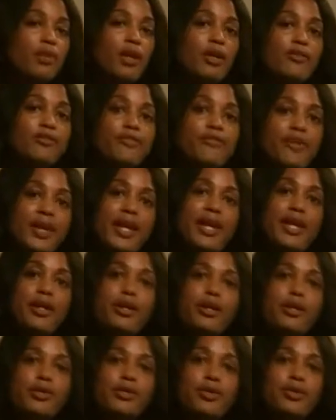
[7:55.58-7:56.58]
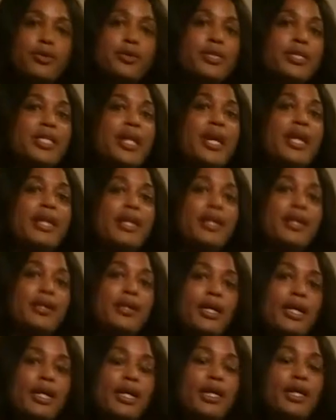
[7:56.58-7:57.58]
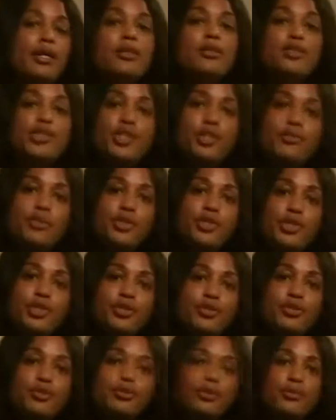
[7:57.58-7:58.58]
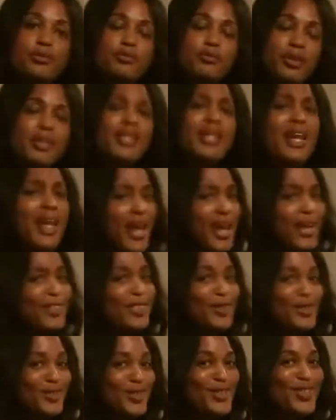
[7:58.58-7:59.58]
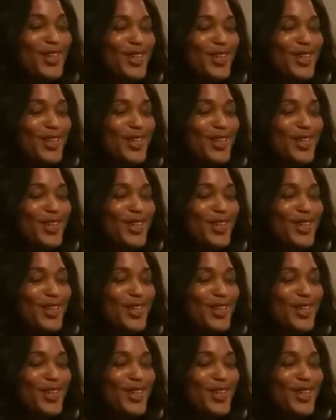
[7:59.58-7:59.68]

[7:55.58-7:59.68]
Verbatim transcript: affairs or creating illegitimate children, but they had those